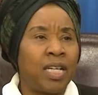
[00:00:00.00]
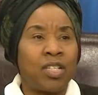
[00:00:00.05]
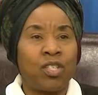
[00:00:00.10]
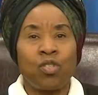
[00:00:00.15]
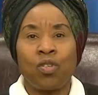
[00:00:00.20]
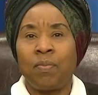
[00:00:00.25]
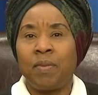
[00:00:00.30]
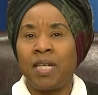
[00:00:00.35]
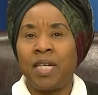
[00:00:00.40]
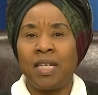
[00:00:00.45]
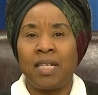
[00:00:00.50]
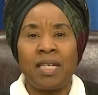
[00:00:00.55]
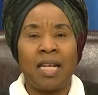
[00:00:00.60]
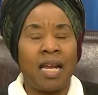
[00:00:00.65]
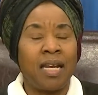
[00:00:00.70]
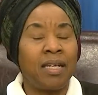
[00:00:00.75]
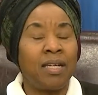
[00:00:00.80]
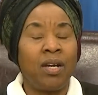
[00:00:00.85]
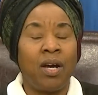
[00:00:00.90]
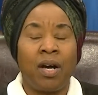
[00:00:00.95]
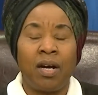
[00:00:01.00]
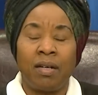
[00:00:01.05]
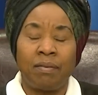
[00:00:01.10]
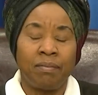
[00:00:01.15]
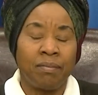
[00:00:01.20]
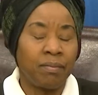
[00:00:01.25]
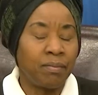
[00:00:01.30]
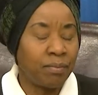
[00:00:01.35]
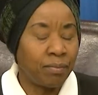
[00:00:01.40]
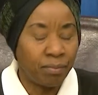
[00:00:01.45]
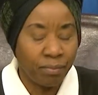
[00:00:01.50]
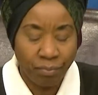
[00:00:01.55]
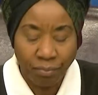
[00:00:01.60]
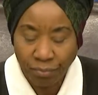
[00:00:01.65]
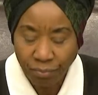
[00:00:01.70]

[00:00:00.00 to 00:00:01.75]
there's so many that, no. Mm-mm.